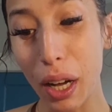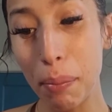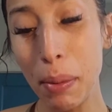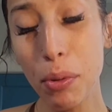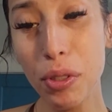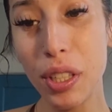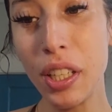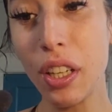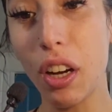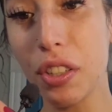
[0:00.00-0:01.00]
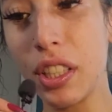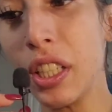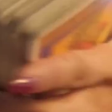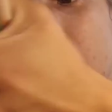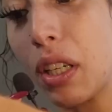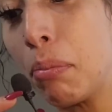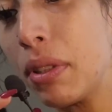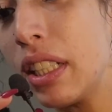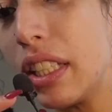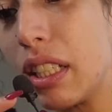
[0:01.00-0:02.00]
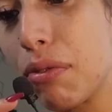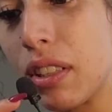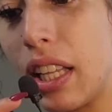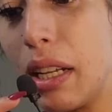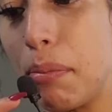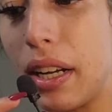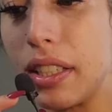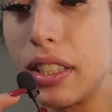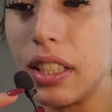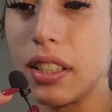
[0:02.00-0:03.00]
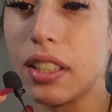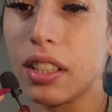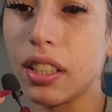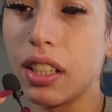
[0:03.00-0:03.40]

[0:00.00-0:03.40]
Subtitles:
People are seeing you in a completely different light, Pisces.